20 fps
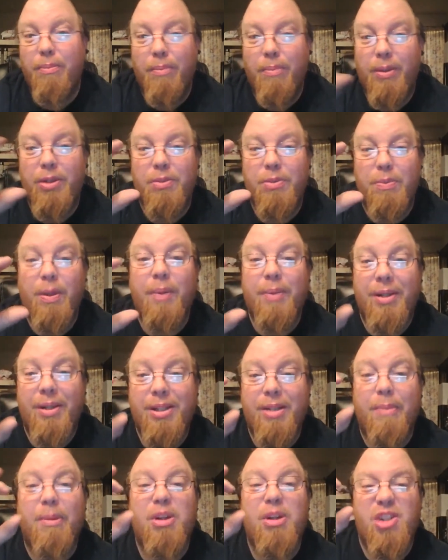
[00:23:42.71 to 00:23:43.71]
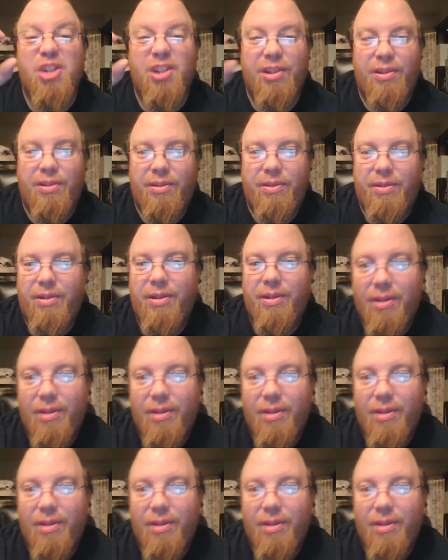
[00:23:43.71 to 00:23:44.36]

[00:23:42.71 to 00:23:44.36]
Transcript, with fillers: when I'm getting the munchkins.